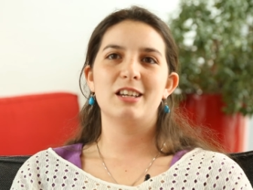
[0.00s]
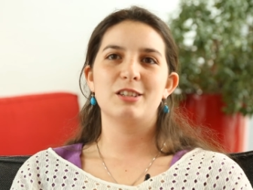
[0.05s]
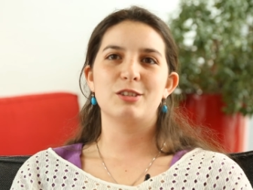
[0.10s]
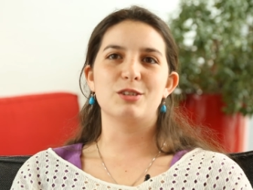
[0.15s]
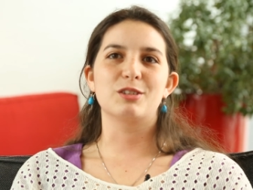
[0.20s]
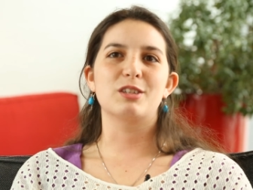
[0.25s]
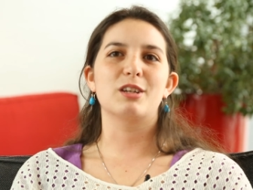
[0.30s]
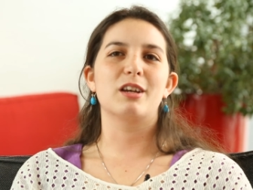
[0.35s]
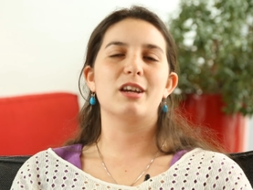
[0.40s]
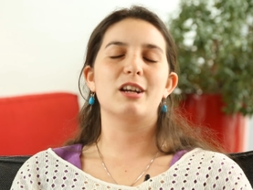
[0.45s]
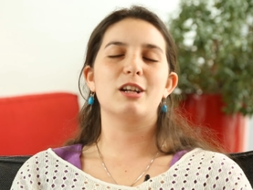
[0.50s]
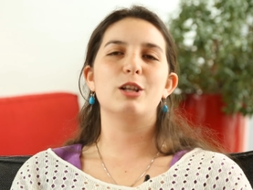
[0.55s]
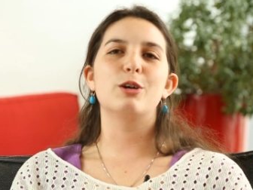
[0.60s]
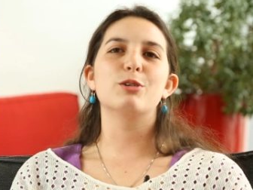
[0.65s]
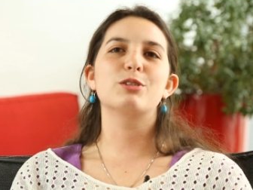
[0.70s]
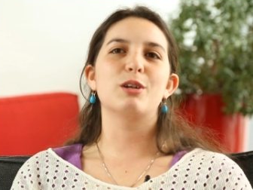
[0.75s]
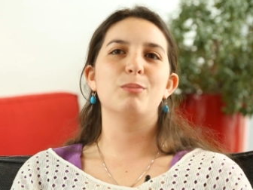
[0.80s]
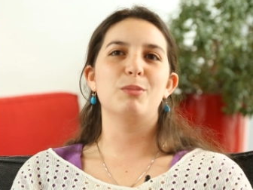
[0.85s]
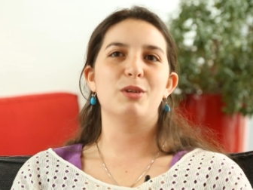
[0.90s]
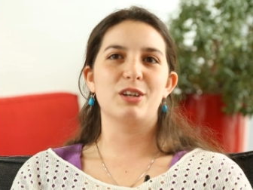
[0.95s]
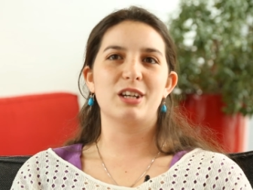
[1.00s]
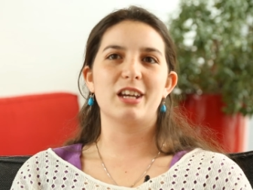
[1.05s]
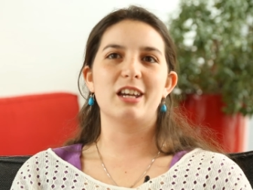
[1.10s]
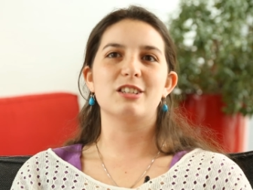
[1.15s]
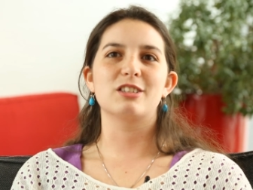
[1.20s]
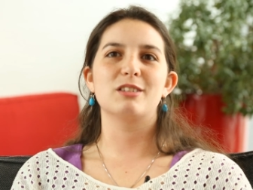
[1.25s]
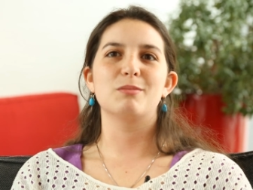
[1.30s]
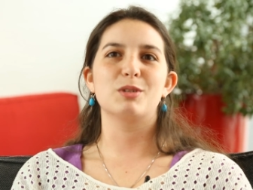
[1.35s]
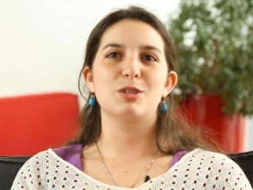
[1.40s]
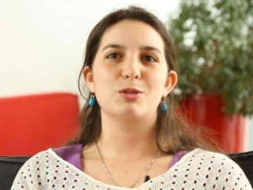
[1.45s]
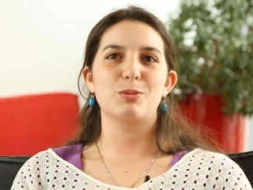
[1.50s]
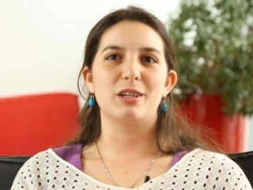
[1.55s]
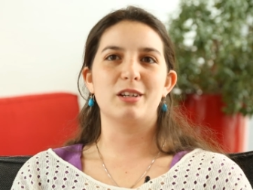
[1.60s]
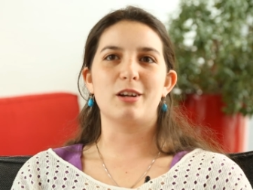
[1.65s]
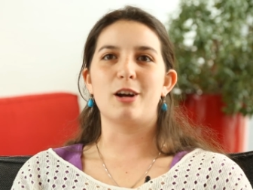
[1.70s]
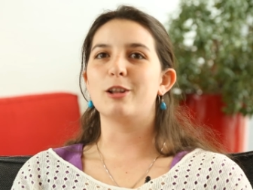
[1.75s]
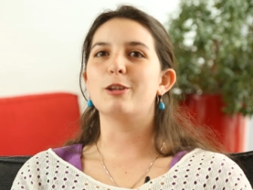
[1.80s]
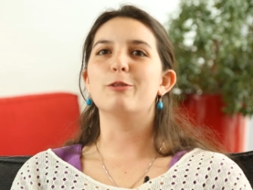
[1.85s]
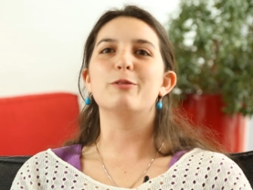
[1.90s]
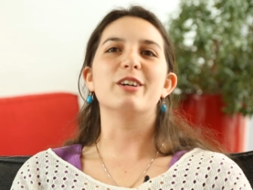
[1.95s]
There's a close communication between
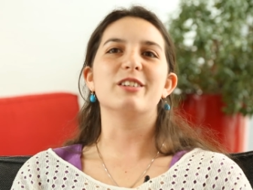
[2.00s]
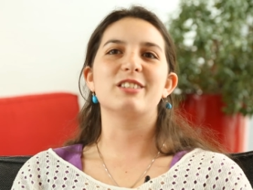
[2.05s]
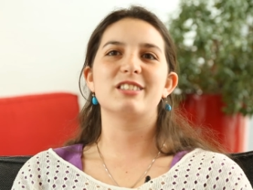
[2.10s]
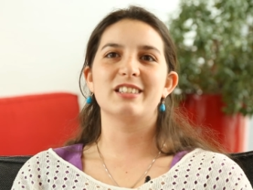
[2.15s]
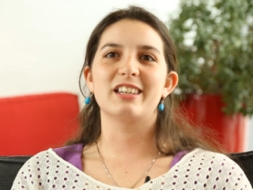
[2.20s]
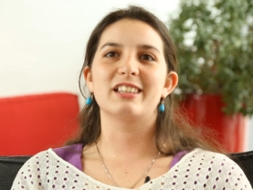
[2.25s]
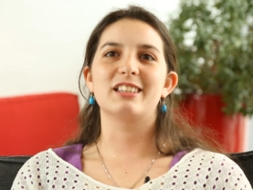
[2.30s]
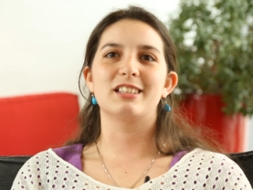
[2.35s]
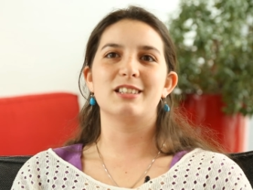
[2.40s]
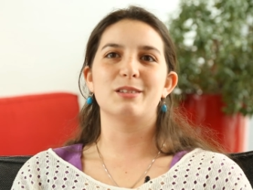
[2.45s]
all of us at the